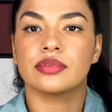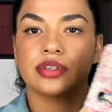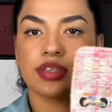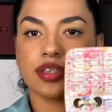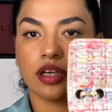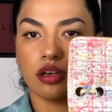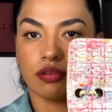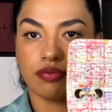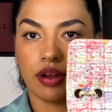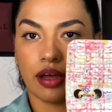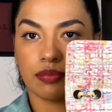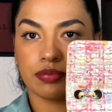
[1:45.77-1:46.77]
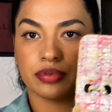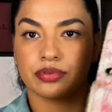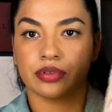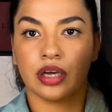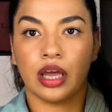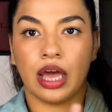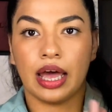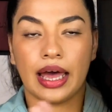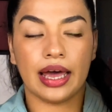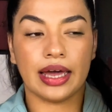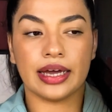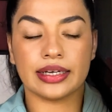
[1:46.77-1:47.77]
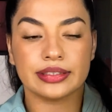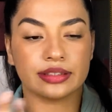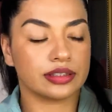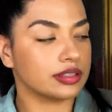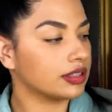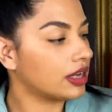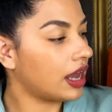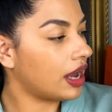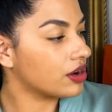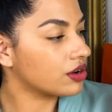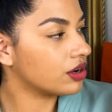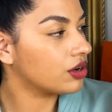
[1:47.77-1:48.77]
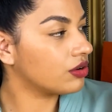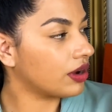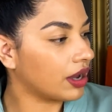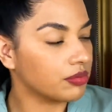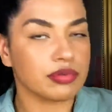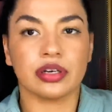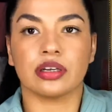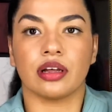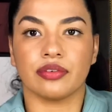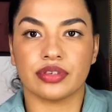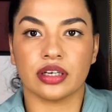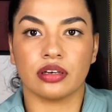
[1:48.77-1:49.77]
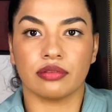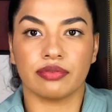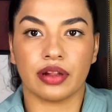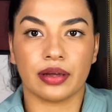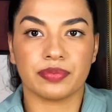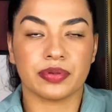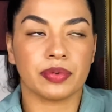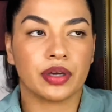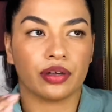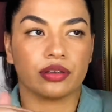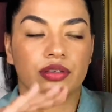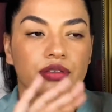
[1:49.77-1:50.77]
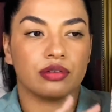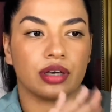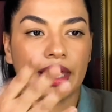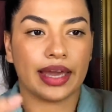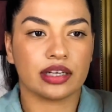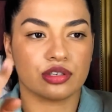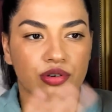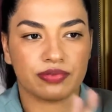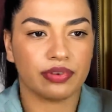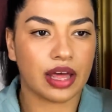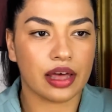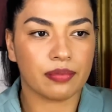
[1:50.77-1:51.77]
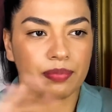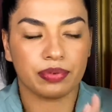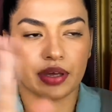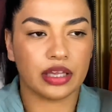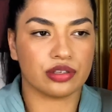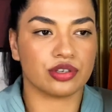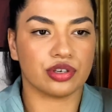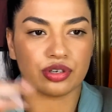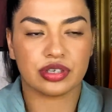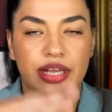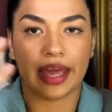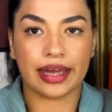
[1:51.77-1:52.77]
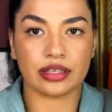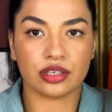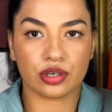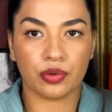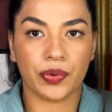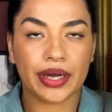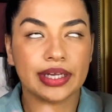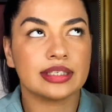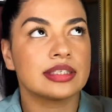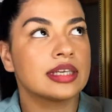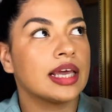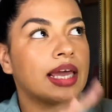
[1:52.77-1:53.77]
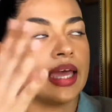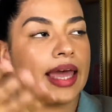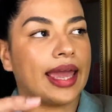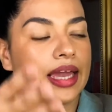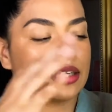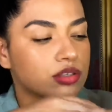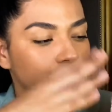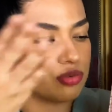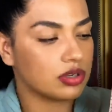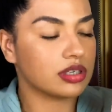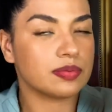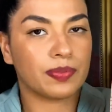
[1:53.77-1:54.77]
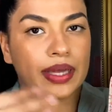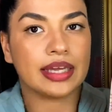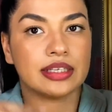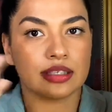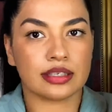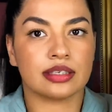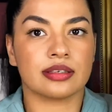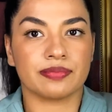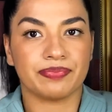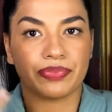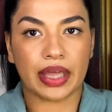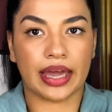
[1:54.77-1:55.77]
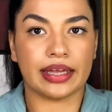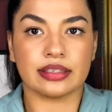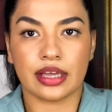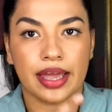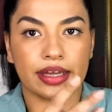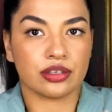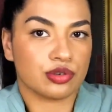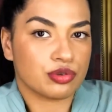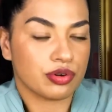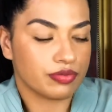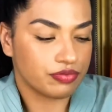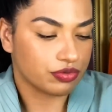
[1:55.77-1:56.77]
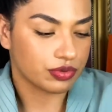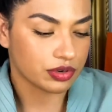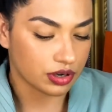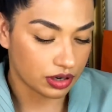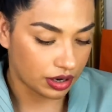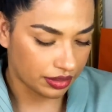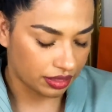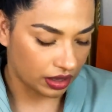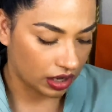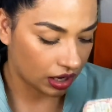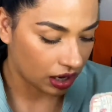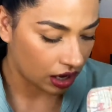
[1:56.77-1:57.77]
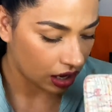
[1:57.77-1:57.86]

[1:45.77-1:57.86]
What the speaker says: single flap, and I don't know, I really love single flaps because the extra flap, it's just extra weight, extra space, and extra for nothing.